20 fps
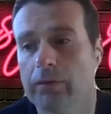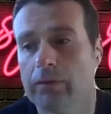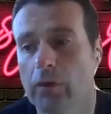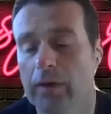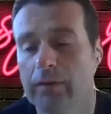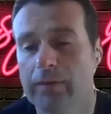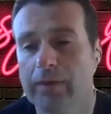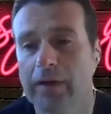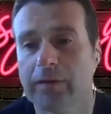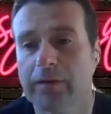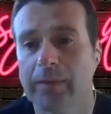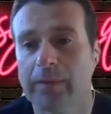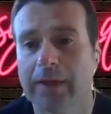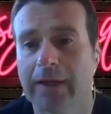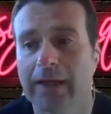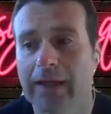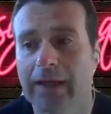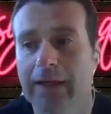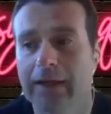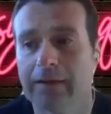your
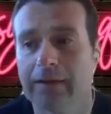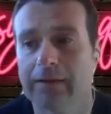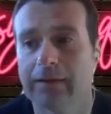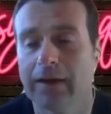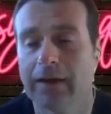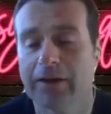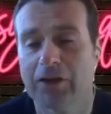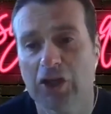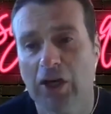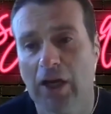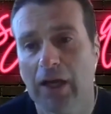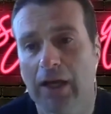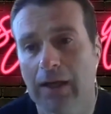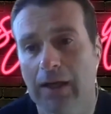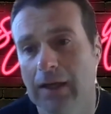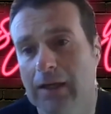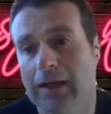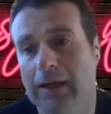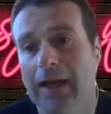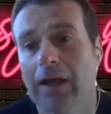investment in a share,
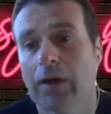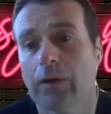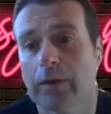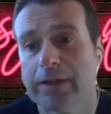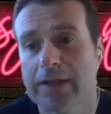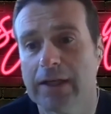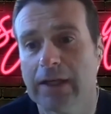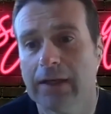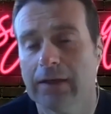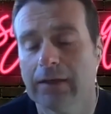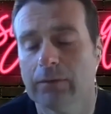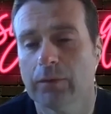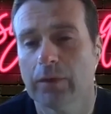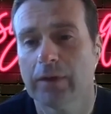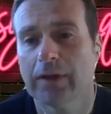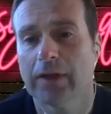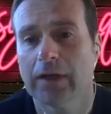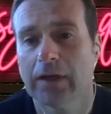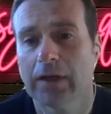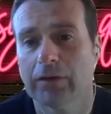in an equity
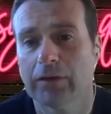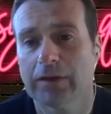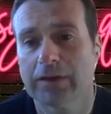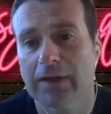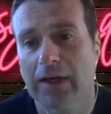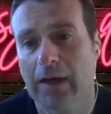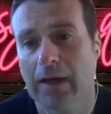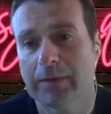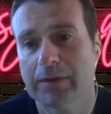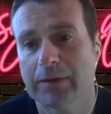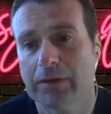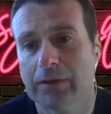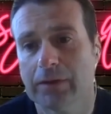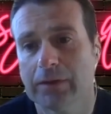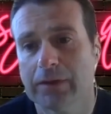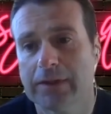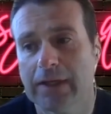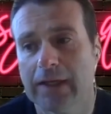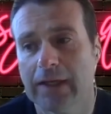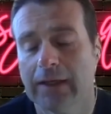within a retirement
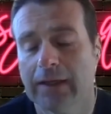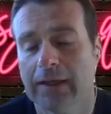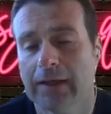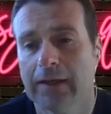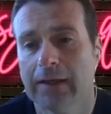annuity.